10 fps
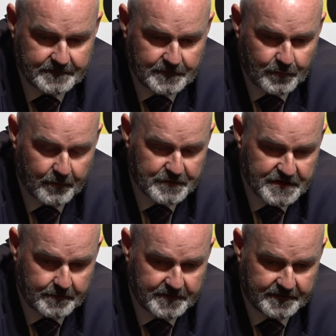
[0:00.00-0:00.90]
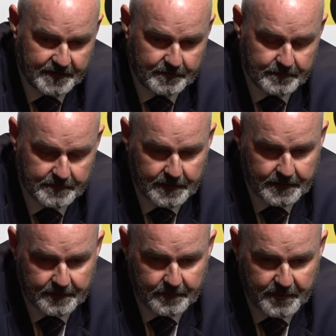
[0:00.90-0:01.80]
the way we shaped the team,
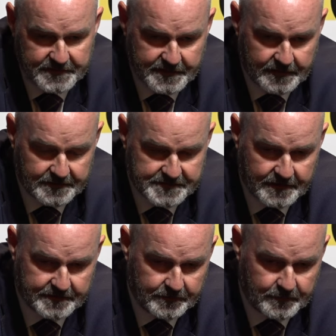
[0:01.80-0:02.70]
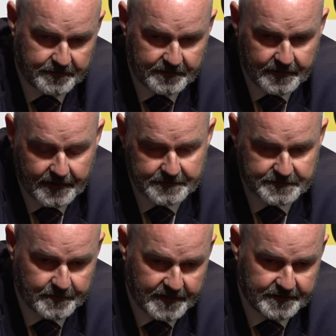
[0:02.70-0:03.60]
the personnel I started with, I had
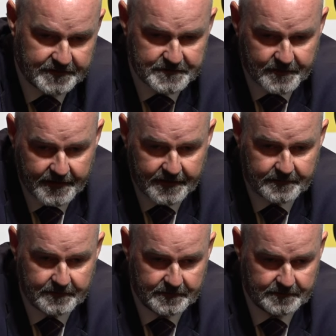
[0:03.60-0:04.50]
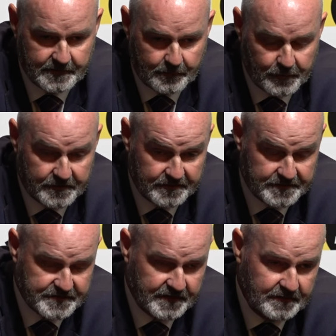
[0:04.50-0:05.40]
some ideas in my head that I wanted to
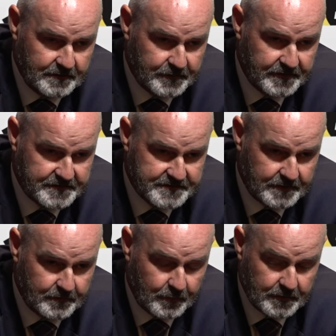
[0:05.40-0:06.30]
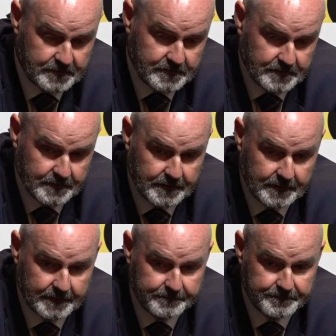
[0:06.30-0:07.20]
see. I wanted to see how it worked.
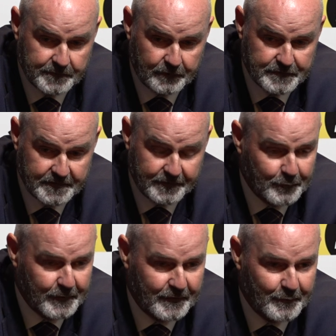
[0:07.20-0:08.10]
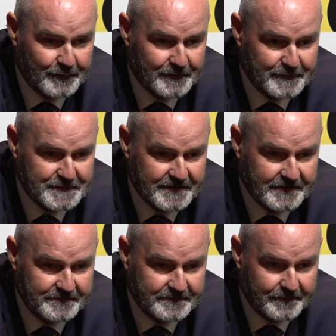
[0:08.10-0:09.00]
Obviously, didn't work that well in the first
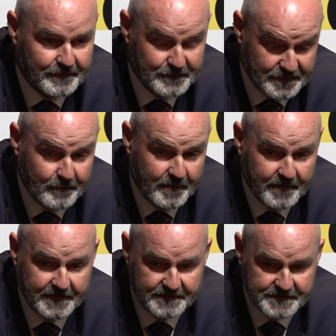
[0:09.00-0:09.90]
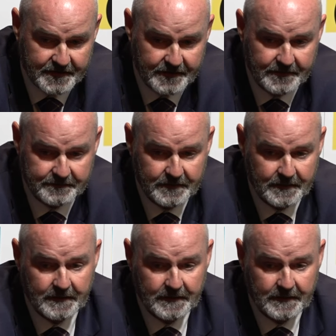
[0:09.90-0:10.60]
half. I thought it was a little bit better second half.